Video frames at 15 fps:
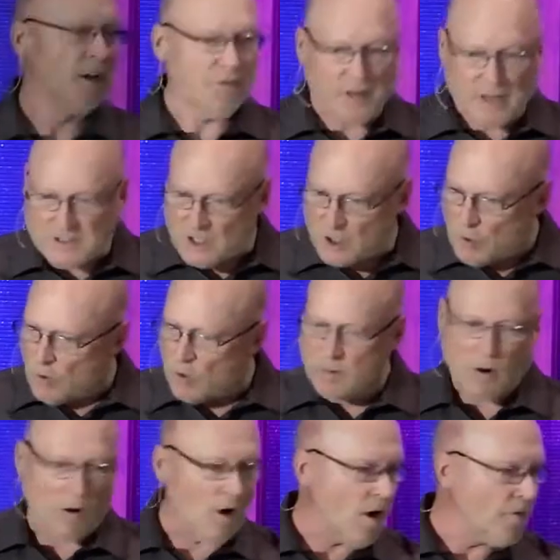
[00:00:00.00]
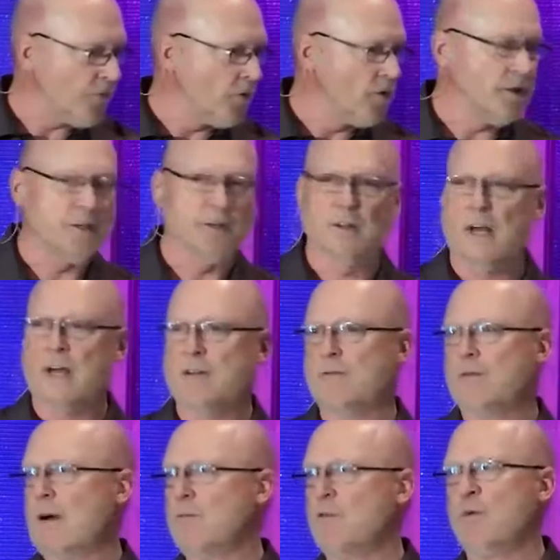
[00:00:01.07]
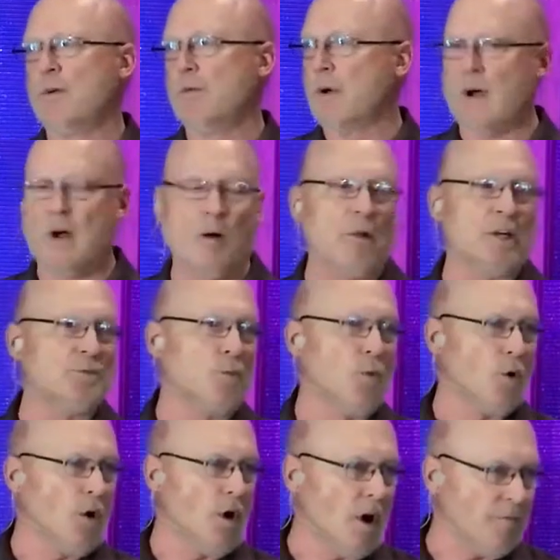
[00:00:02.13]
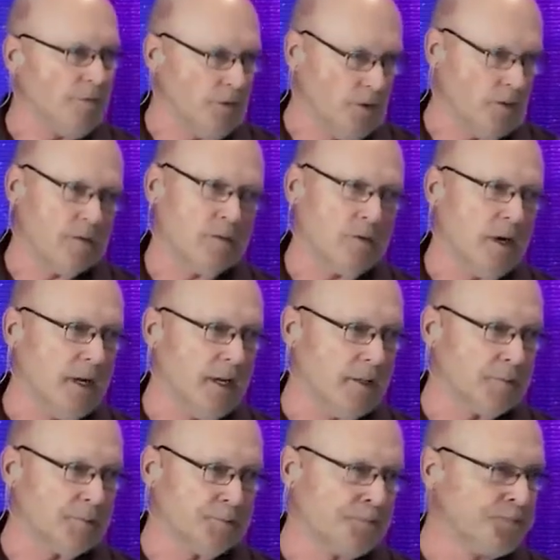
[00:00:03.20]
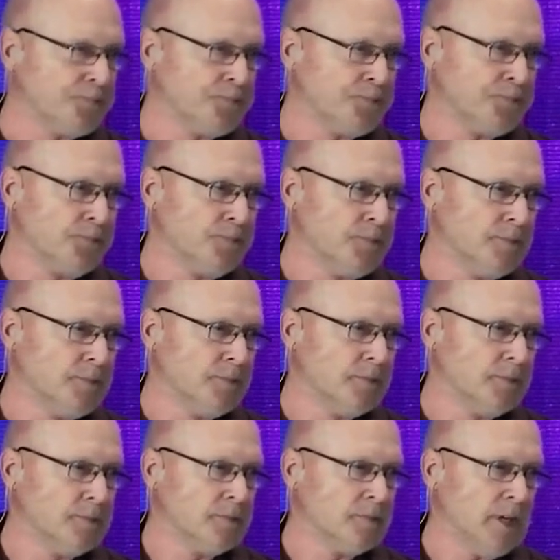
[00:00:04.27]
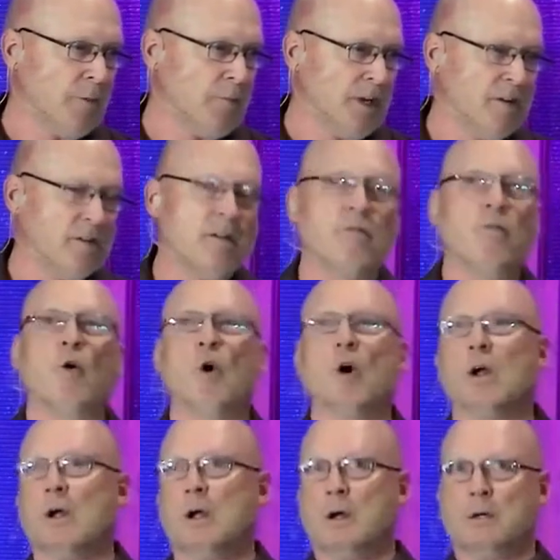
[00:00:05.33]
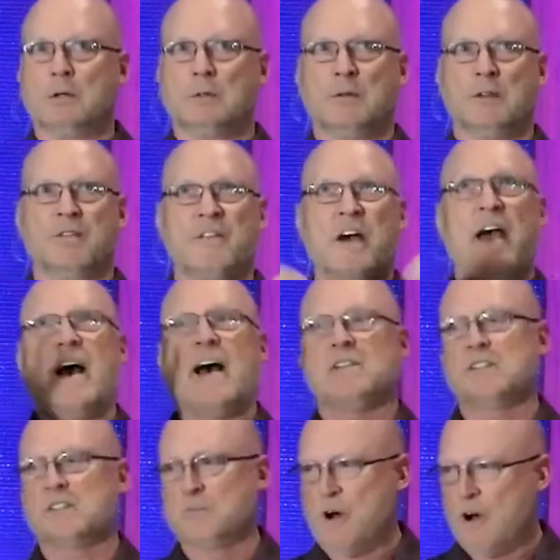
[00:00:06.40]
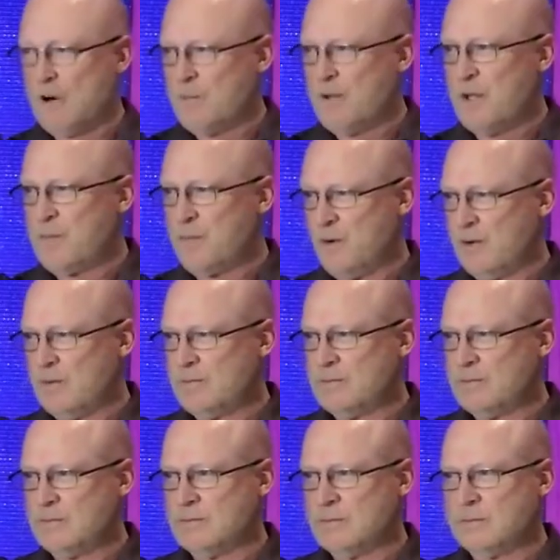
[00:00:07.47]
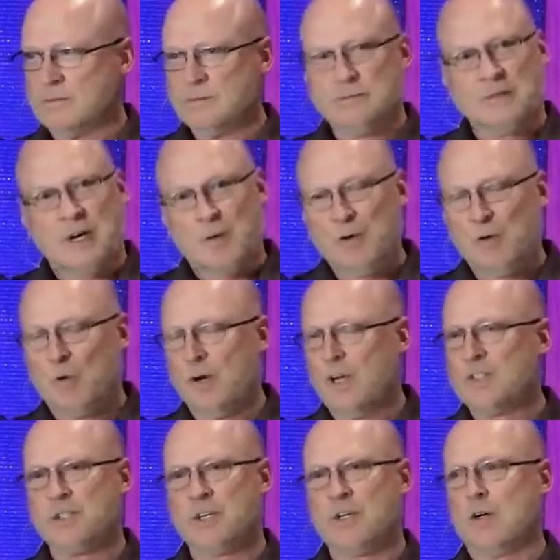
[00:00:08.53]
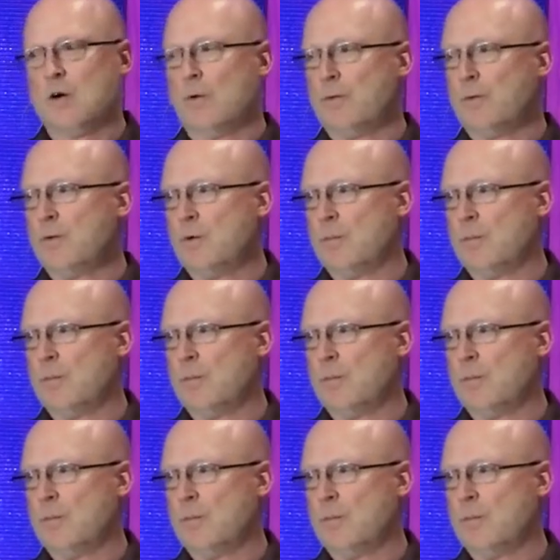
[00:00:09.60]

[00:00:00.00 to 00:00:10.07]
things are going awful in your life, I mean, we, how much more awful, right? I mean, for the vast amount of people. I mean, we're each going to go through